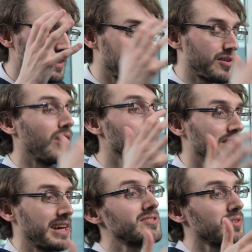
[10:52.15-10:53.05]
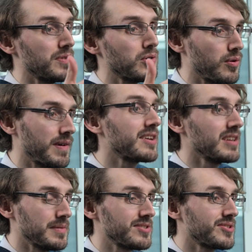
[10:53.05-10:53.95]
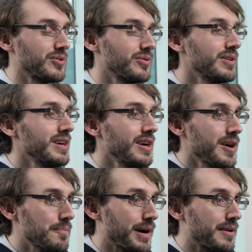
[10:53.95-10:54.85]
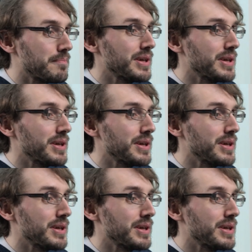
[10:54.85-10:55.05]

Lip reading: the context of your curriculum at school, but